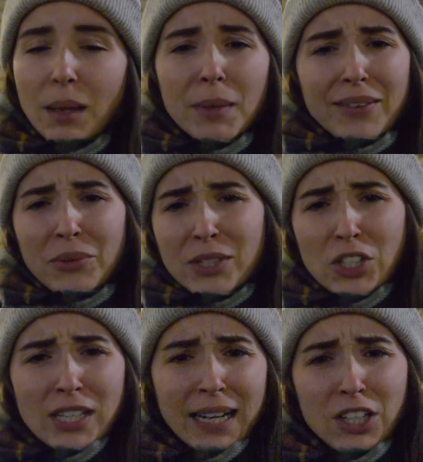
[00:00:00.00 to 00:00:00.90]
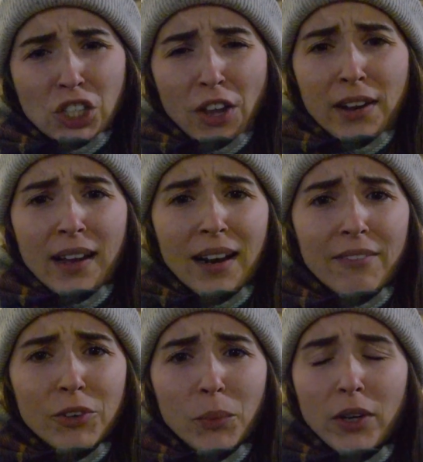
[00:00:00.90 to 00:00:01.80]
But everyone's just kind of chilling out
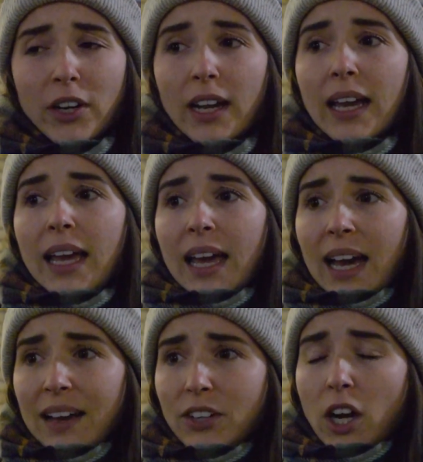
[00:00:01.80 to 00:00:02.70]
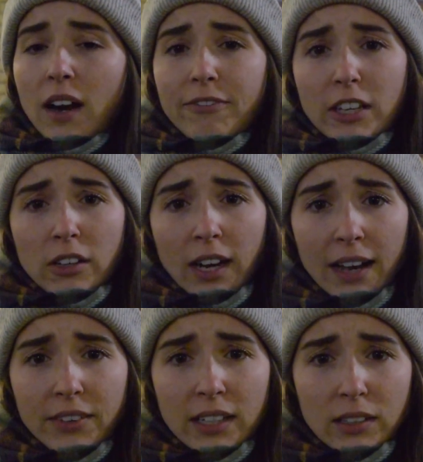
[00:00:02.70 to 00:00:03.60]
after work, having a coffee or
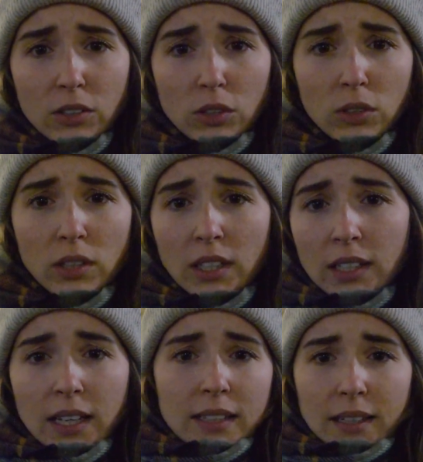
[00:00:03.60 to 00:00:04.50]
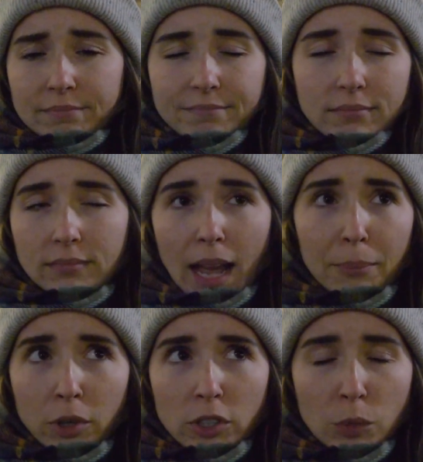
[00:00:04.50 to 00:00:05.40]
having a little
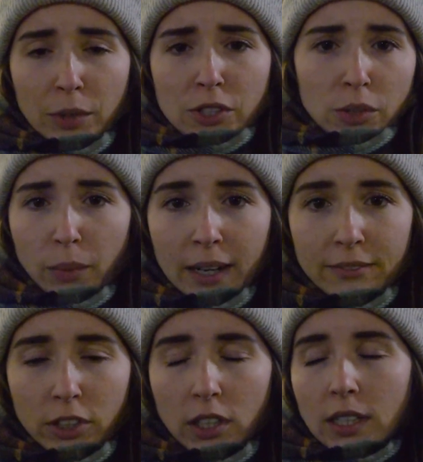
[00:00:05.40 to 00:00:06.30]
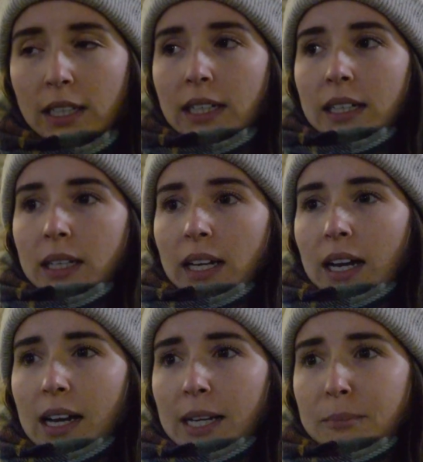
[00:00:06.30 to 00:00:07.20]
Aperol spritz or whatever,
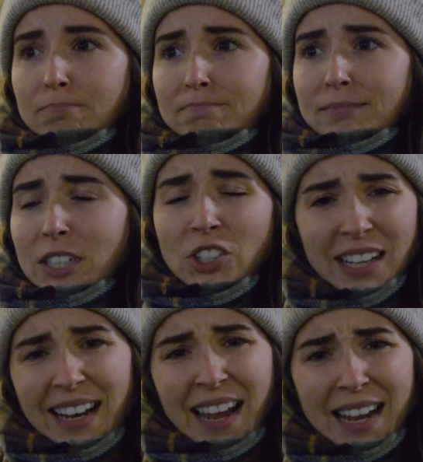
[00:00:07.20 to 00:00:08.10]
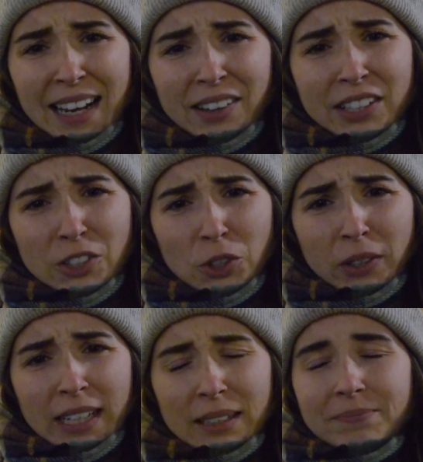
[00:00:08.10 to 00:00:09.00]
and just kind of hanging out and
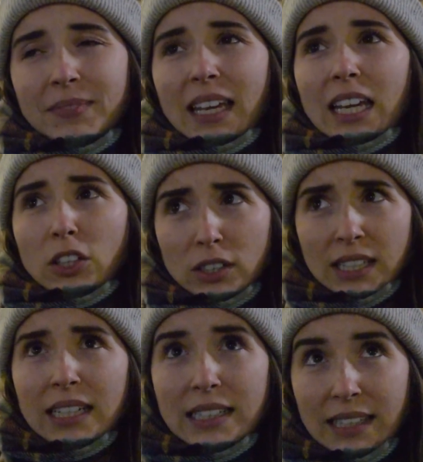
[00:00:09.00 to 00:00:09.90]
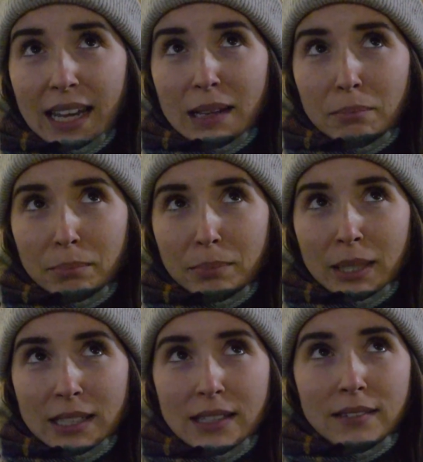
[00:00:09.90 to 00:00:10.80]
enjoying. It looks like it's late, but
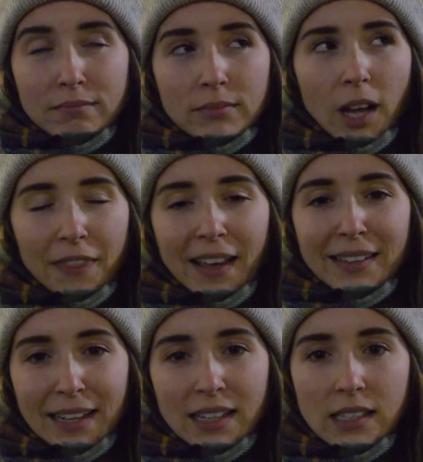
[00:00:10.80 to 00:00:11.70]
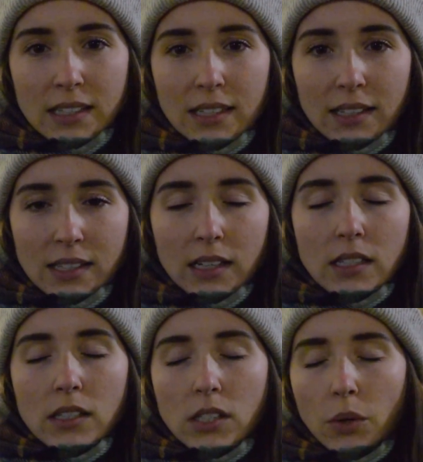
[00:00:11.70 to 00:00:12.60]
it's not that late because the sun
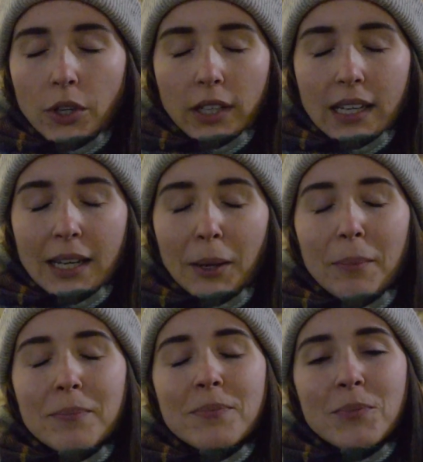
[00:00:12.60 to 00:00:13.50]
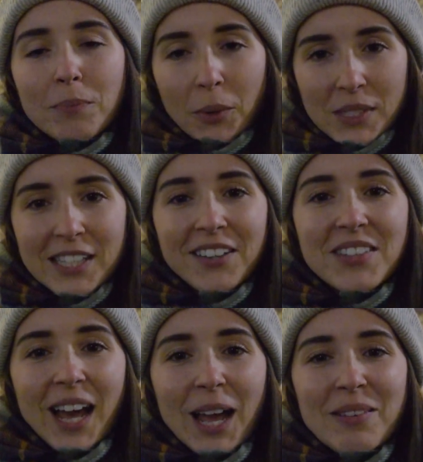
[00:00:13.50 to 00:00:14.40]
sets so early here. But we still have
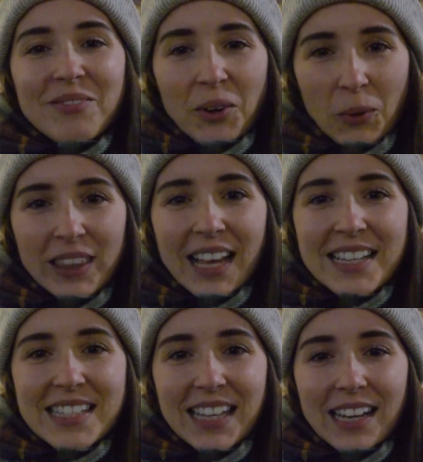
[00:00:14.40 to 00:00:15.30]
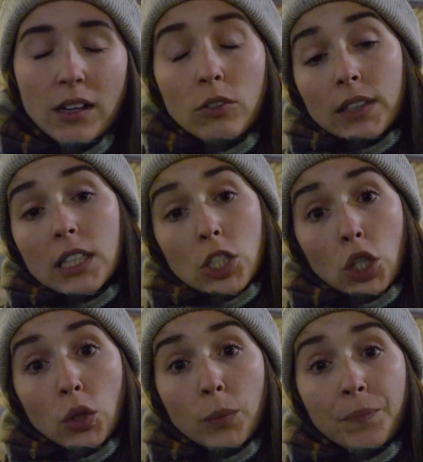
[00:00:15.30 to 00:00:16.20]
time for one last thing, or really
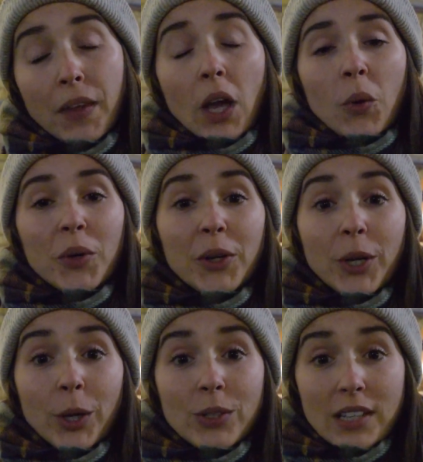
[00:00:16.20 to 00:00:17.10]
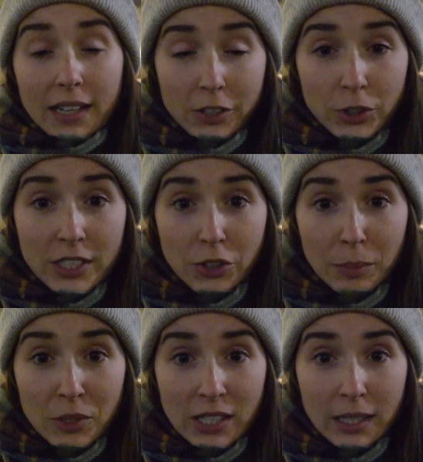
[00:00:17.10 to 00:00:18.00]
two. We're going to go to the Natural History
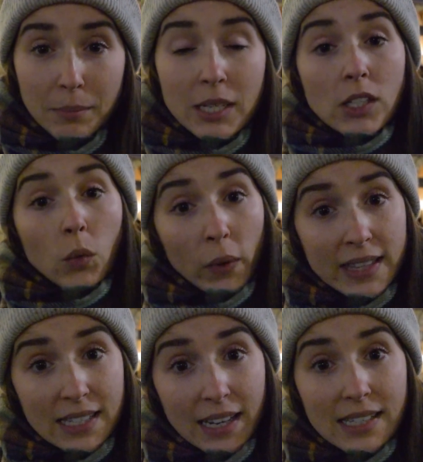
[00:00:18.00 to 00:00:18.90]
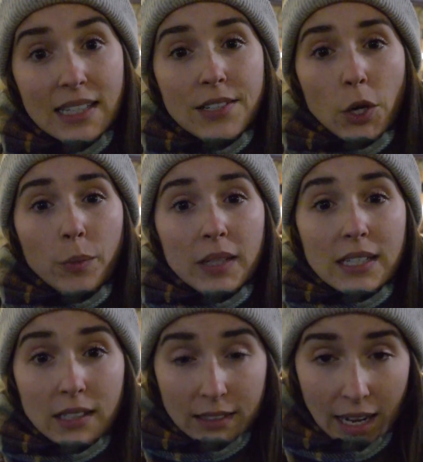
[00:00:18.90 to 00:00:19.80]
Museum because on Wednesdays it is open
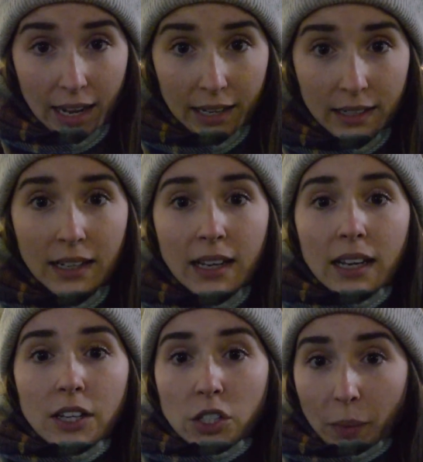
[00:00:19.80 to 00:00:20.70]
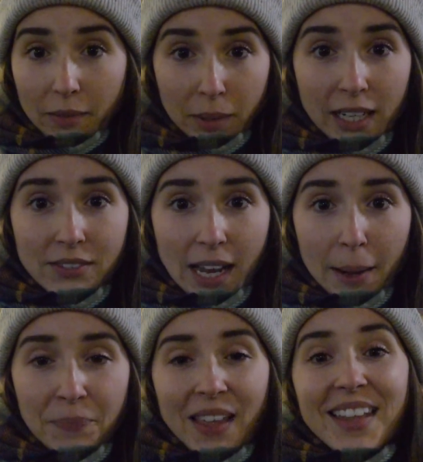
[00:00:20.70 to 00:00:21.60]
until 9, so we have plenty of
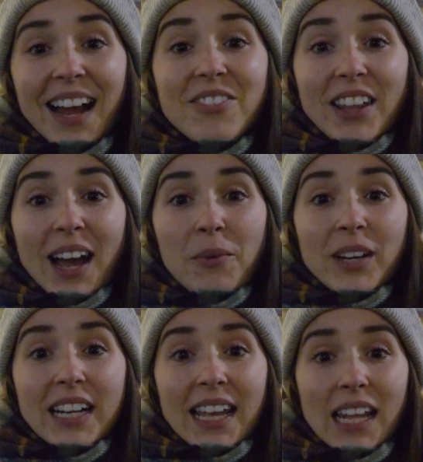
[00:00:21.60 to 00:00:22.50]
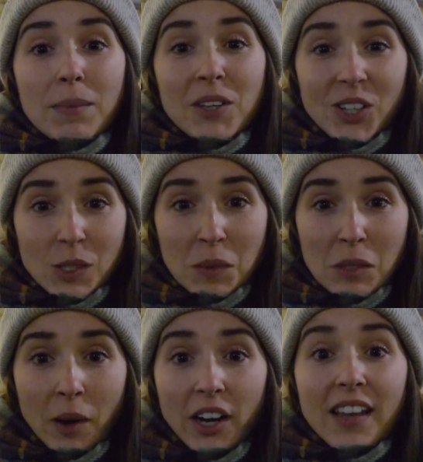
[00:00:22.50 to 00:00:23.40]
time. And then after that, we're going to hit up the
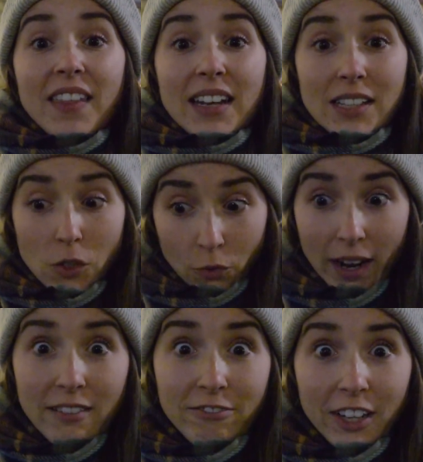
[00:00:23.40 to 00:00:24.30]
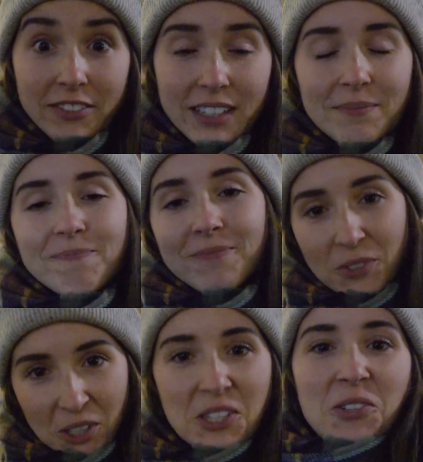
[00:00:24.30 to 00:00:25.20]
Christmas market that is right in front of it.
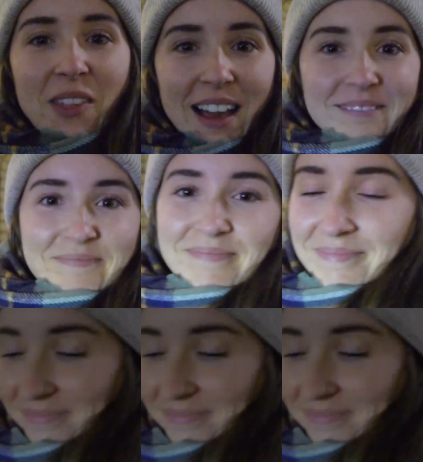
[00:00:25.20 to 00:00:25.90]
So let's do that.